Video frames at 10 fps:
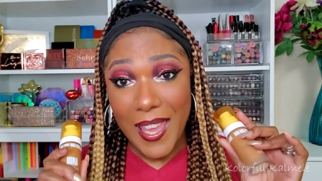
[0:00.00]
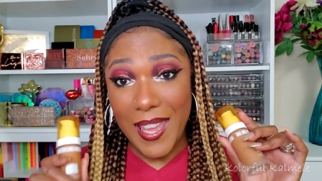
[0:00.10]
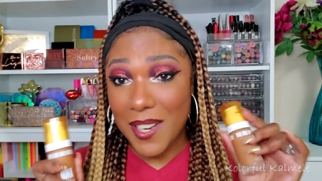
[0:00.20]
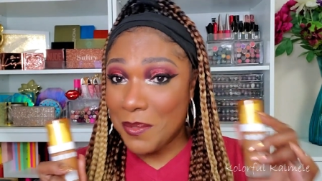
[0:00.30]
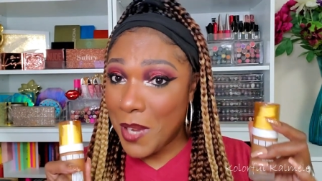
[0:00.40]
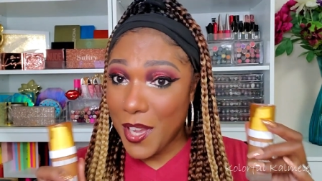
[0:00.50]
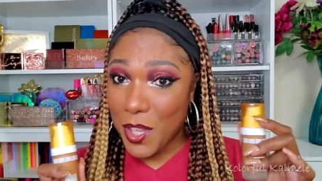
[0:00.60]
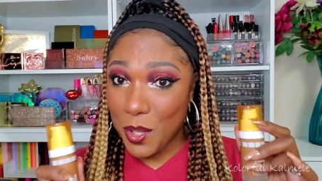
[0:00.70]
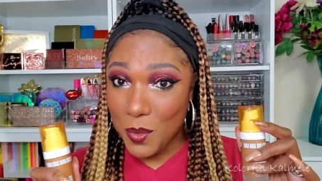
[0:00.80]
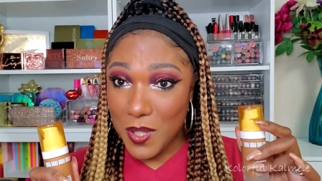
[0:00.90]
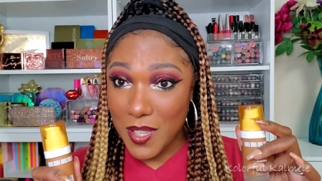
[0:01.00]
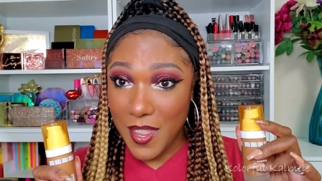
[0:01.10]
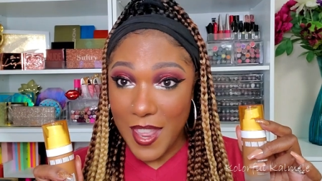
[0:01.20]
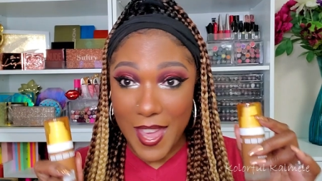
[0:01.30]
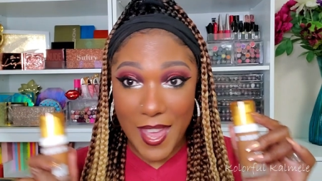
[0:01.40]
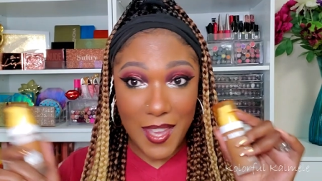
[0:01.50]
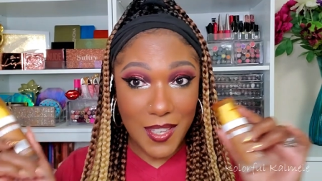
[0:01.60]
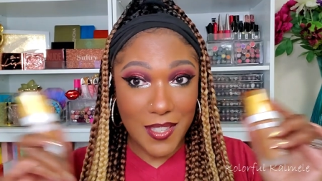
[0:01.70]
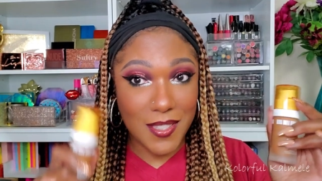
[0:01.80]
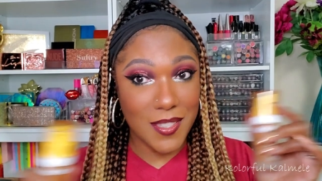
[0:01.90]
and I'm not used to that
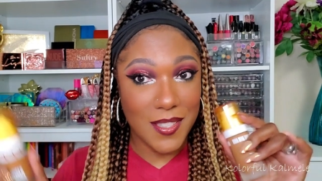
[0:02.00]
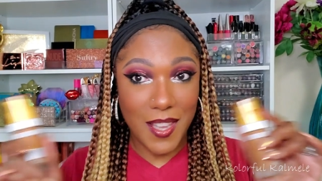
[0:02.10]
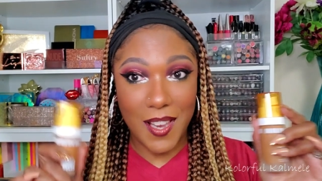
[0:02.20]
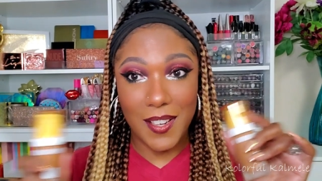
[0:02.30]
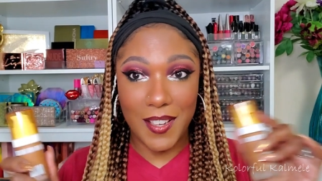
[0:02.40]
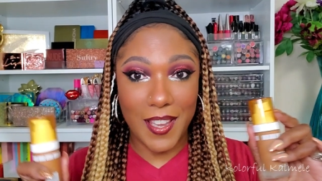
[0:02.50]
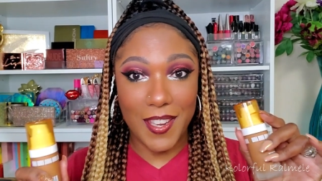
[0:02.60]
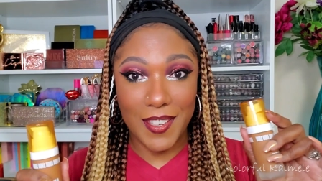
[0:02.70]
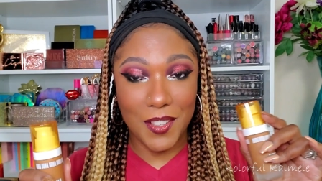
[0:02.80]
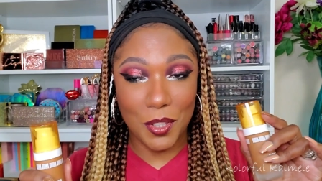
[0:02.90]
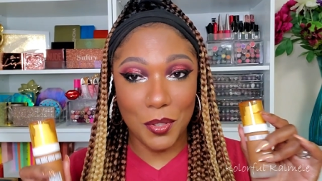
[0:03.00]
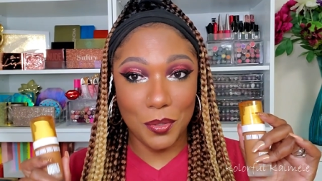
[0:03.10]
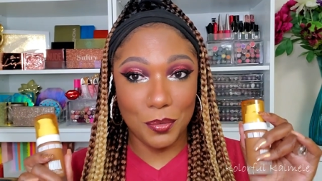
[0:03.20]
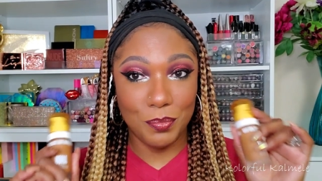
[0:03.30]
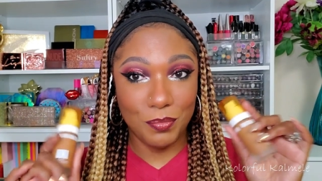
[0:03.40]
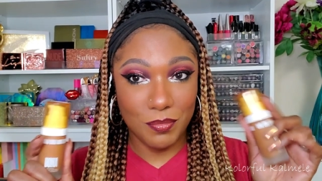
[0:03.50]
because it's kind of like, you know,